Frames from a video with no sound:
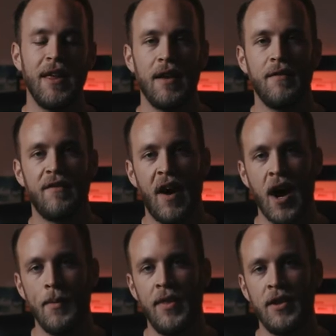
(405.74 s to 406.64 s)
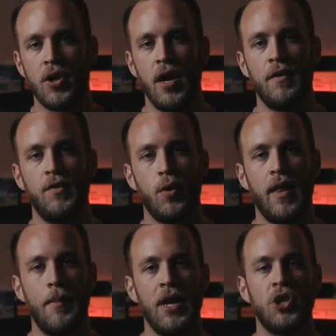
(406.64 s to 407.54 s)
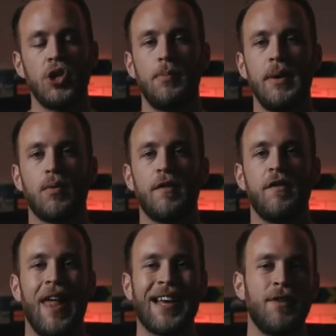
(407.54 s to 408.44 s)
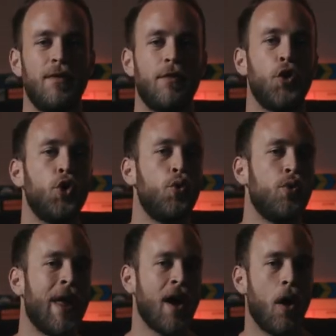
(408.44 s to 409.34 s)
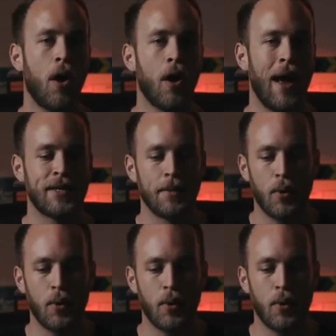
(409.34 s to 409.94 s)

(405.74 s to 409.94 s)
the environment that you're interviewing them in should be reflective of who they are as a